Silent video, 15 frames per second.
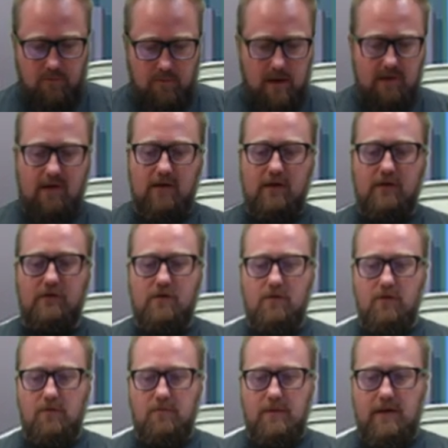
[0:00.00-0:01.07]
basically 2
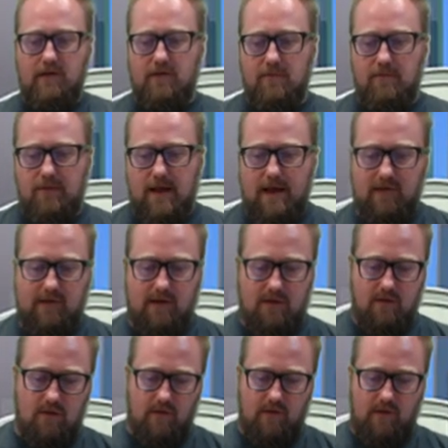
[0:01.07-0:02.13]
little pieces of plastic
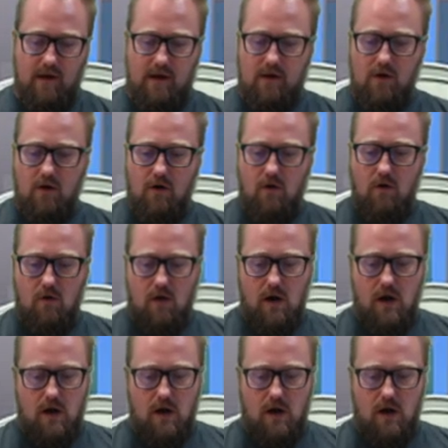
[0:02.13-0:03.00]
that are designed to go